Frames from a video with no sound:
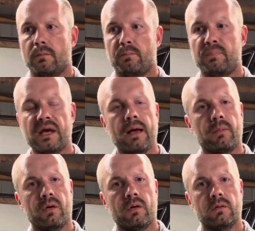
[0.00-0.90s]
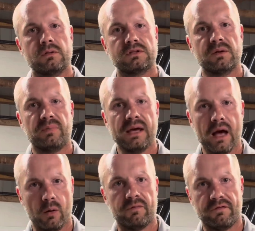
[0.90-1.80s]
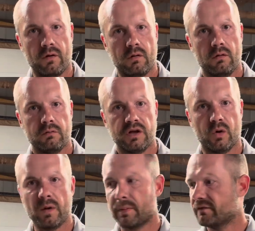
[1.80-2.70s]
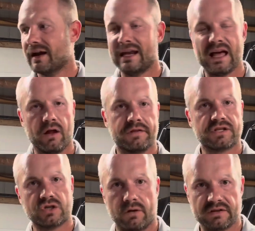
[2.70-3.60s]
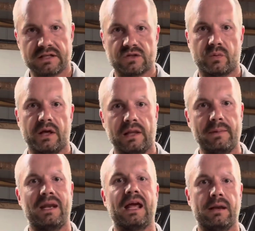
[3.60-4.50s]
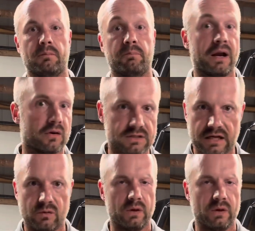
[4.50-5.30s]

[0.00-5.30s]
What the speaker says: be able to be helpful. We provide health services. We eliminate parasites. We